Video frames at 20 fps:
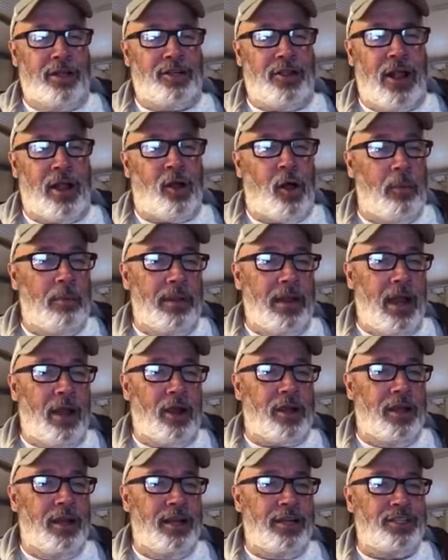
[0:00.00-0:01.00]
Coleman air
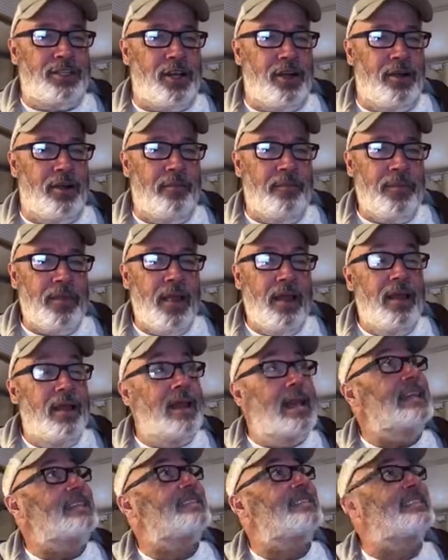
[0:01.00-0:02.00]
conditioner
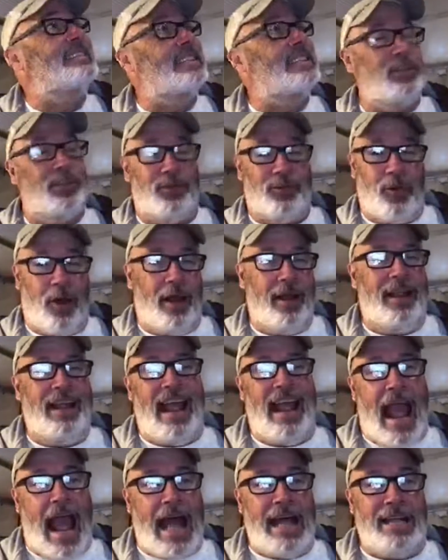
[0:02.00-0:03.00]
is still running
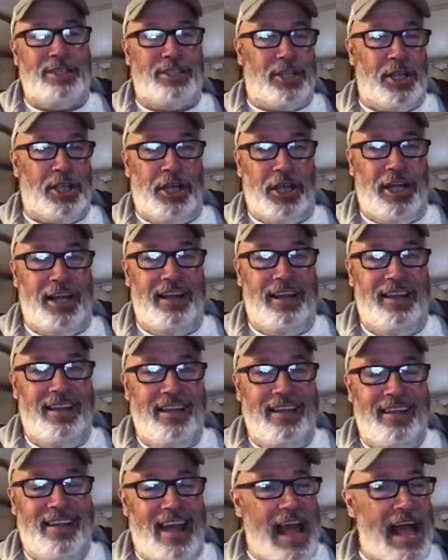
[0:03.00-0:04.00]
as good
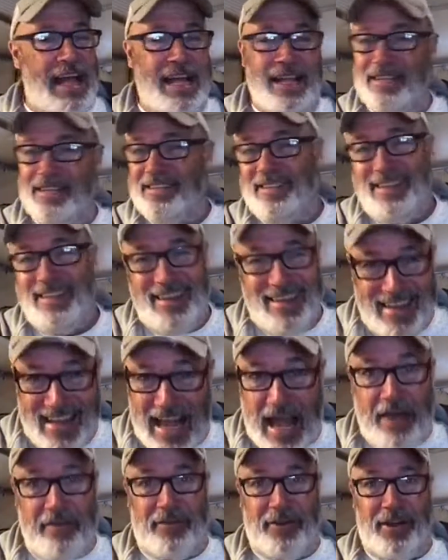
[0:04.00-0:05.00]
as
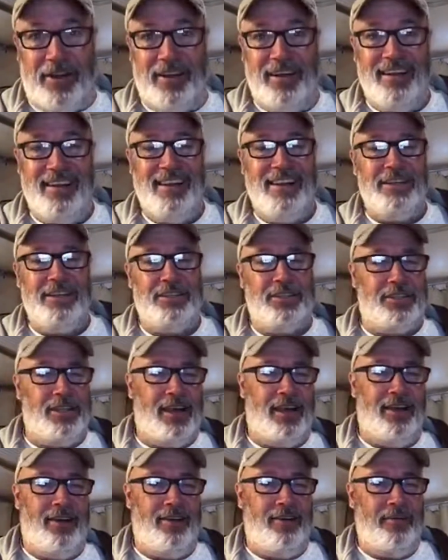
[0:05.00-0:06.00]
ever.
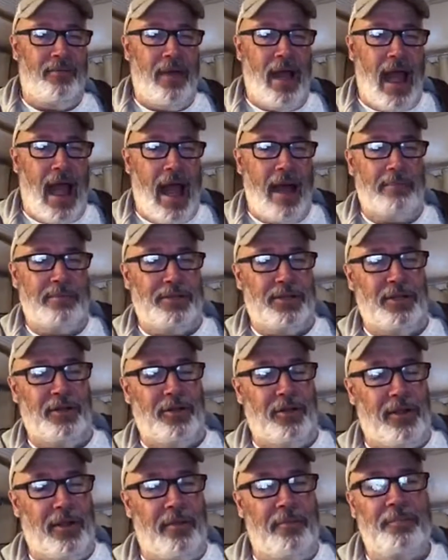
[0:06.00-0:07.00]
So,
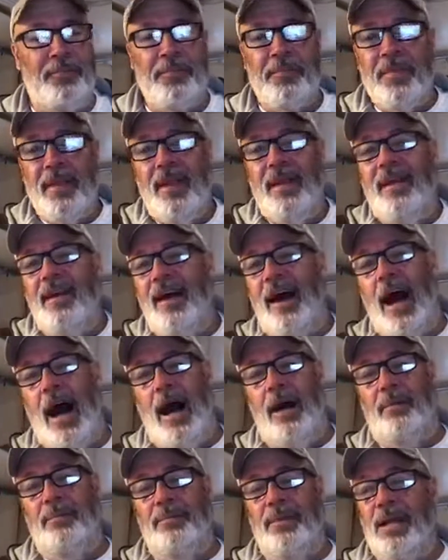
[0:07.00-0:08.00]
absolutely.
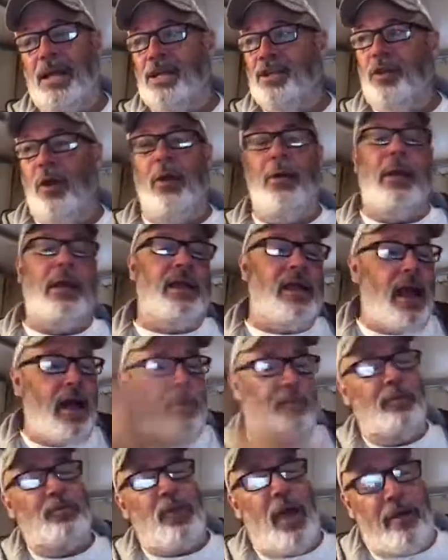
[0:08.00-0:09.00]
So anyway, Kyle
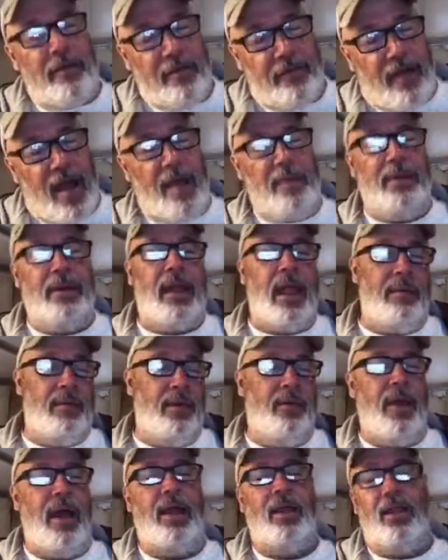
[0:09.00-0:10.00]
from Driving and Vibin' came in.
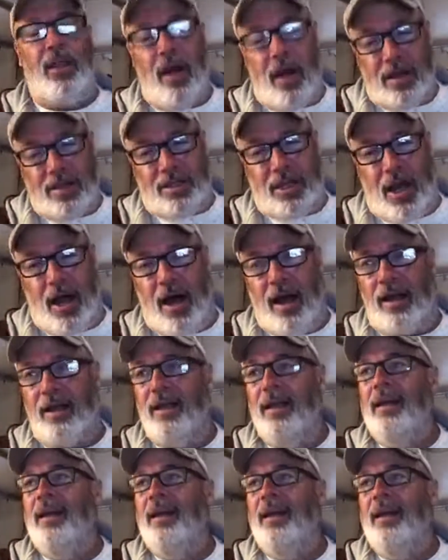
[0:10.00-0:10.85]
We had a long talk.